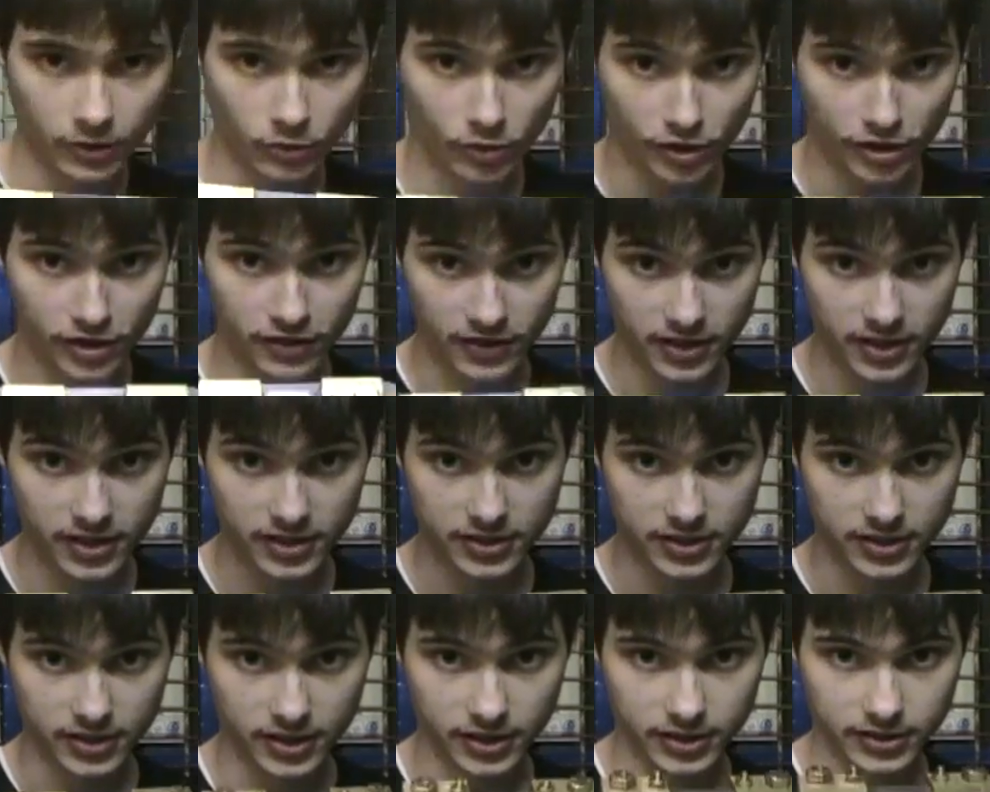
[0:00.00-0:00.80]
one of these
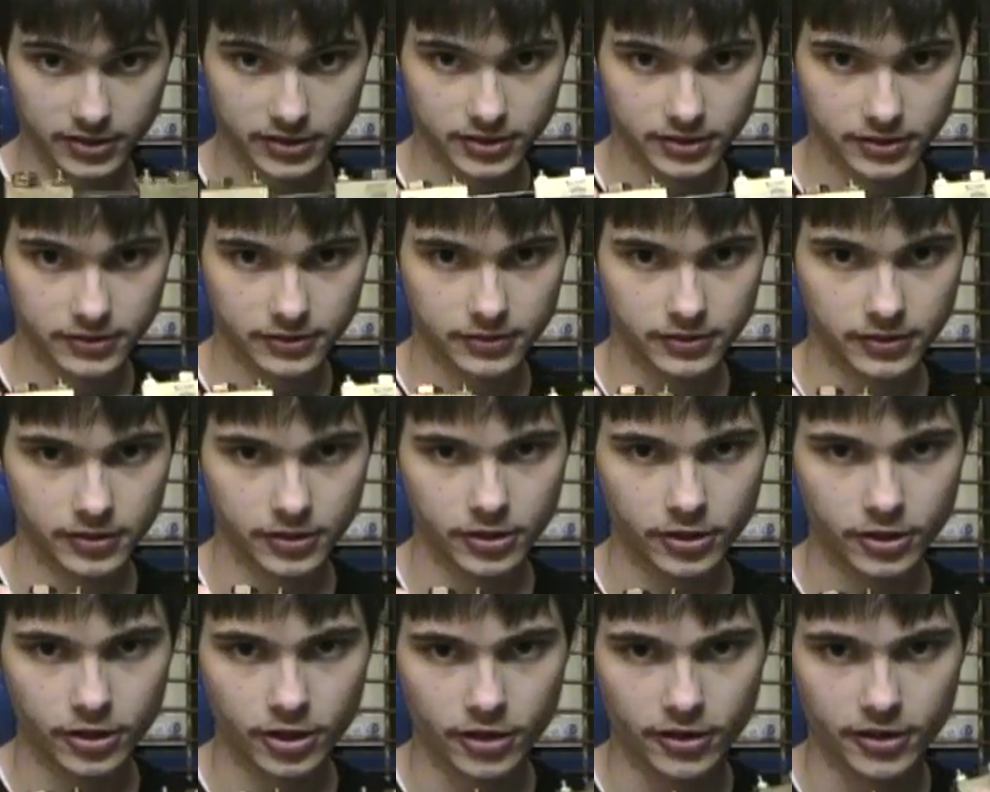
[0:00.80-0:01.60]
things.
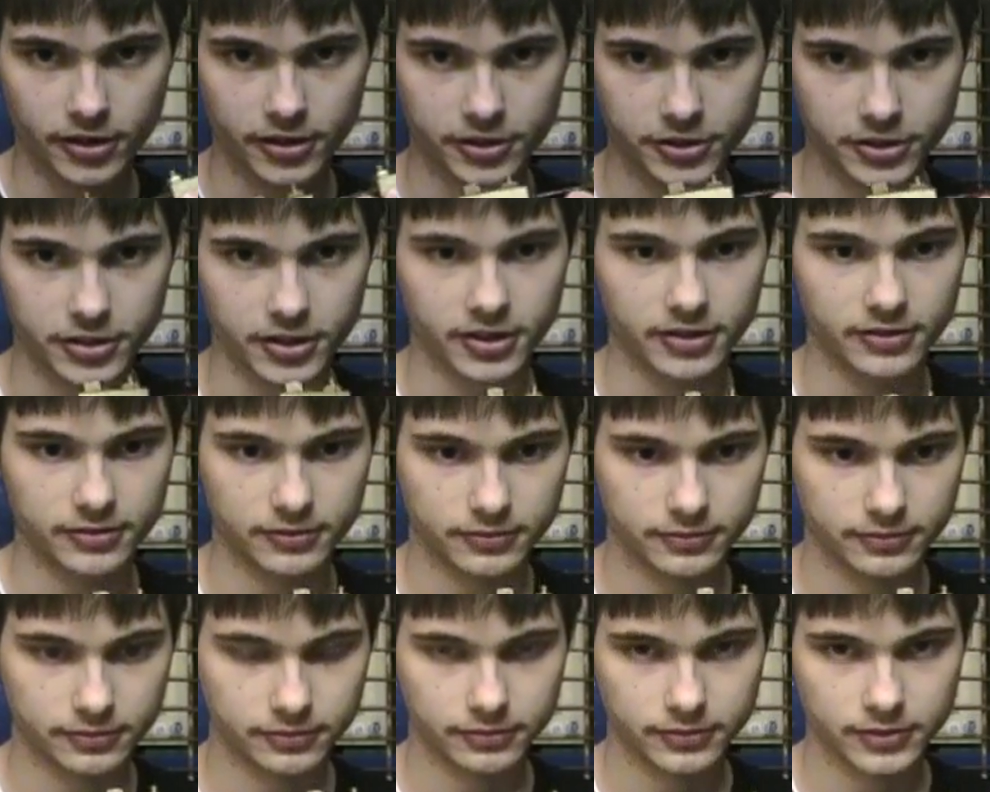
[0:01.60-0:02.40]
Current shunt.
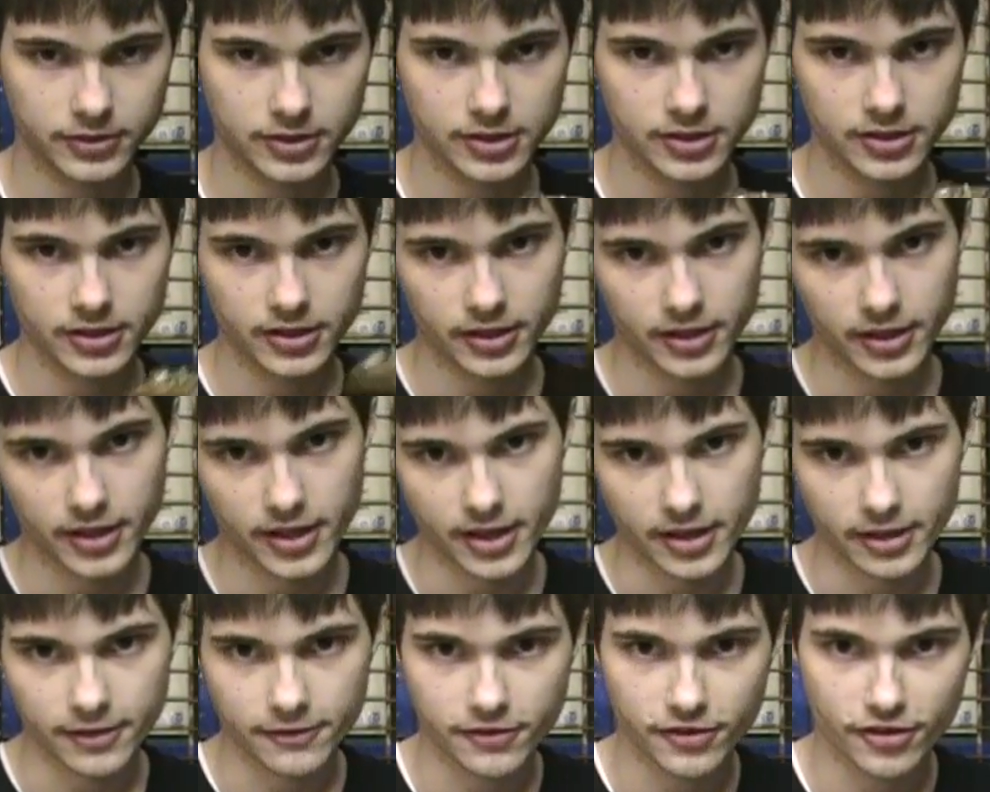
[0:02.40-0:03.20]

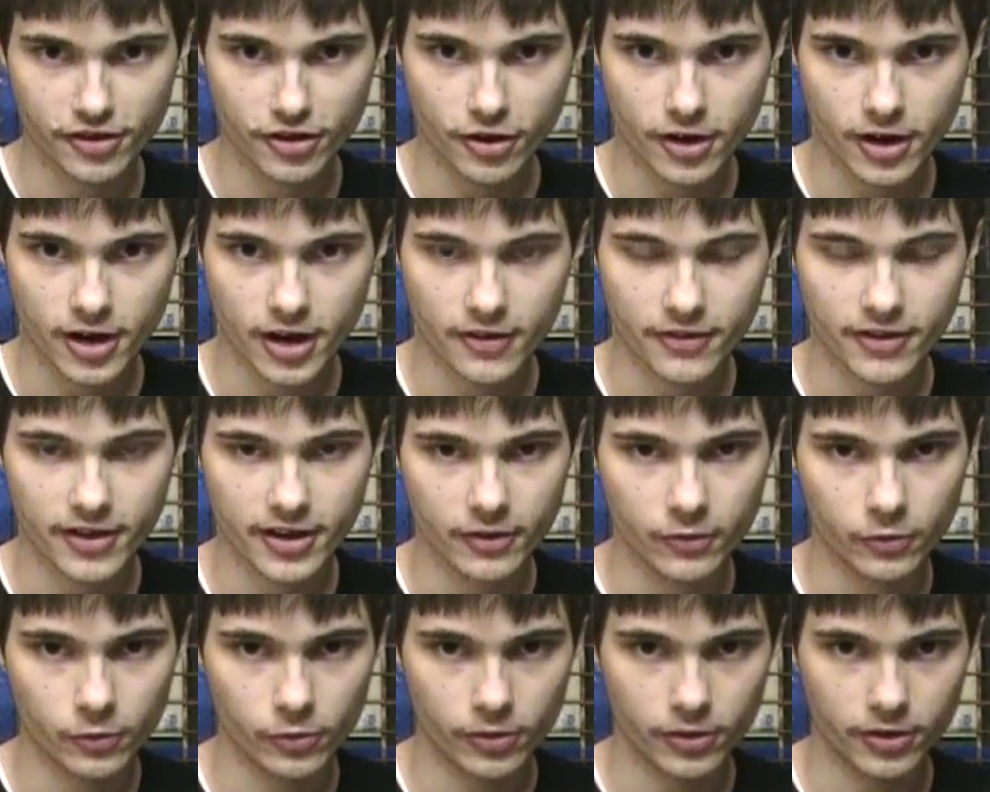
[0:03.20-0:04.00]
Okay, if you know how
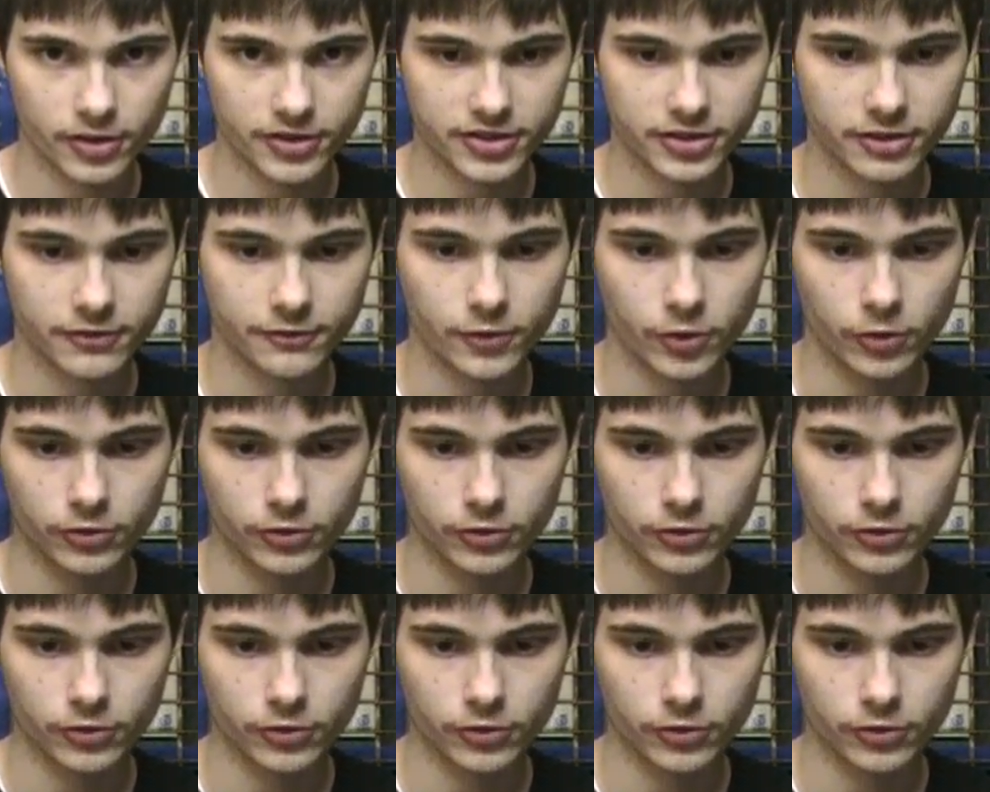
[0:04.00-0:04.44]
that works, the